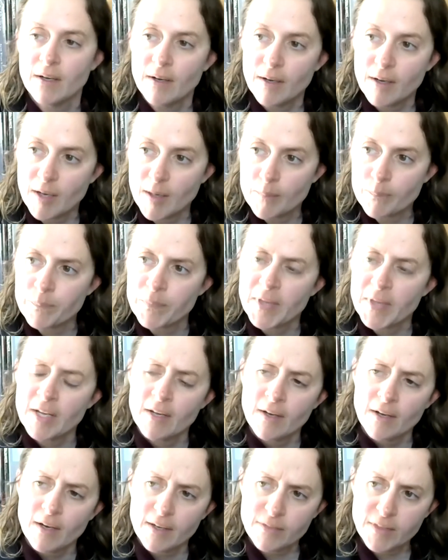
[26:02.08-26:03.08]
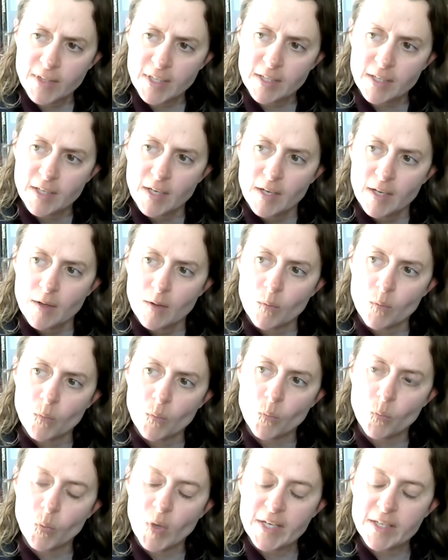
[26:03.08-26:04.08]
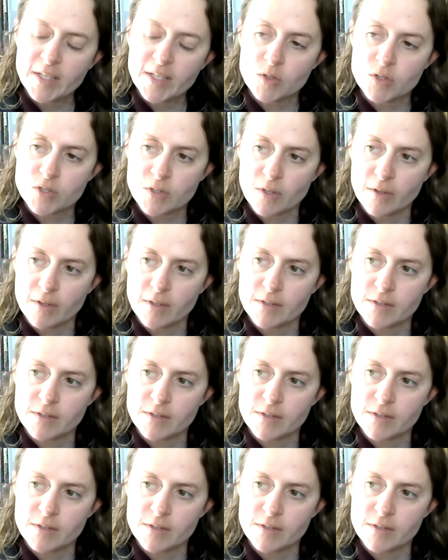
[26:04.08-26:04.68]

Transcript: I think when you started